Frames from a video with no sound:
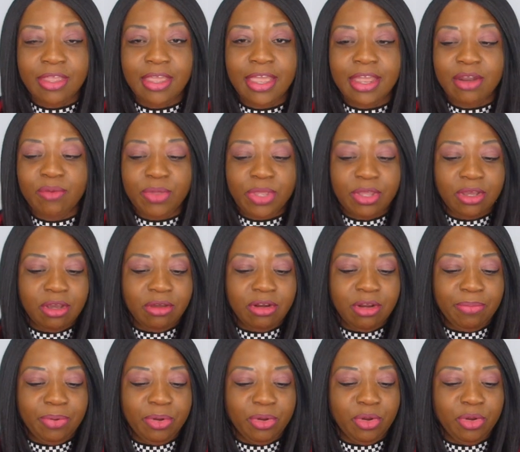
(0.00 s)
and we are
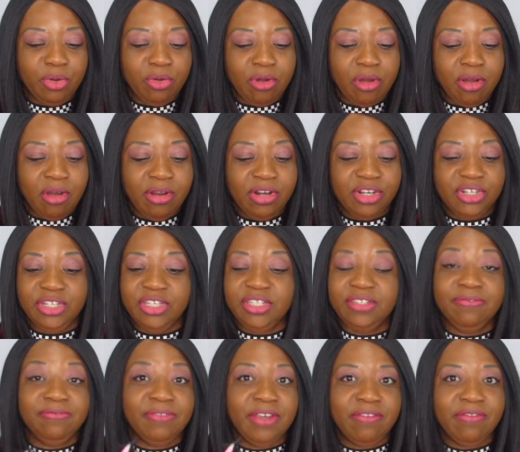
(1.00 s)
gonna put her on.
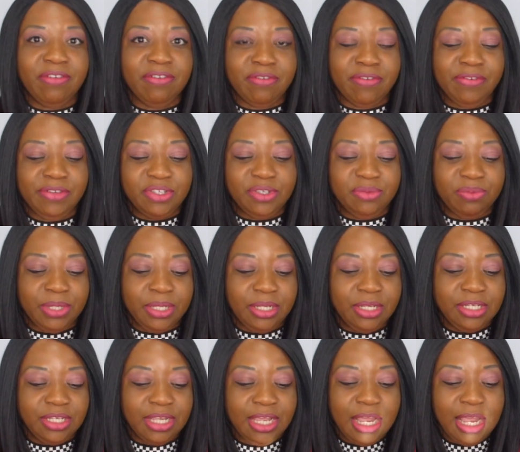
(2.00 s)
She's very, very, very
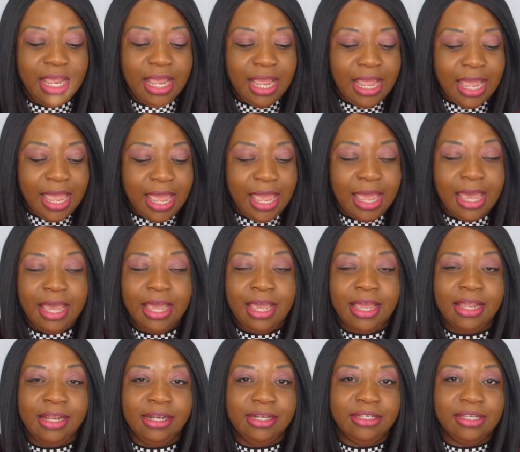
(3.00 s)
sweet.
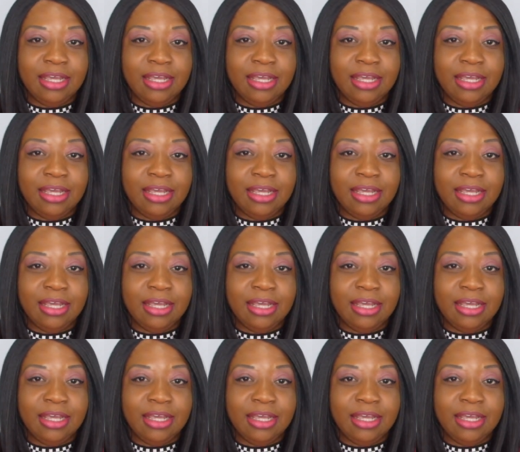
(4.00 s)
And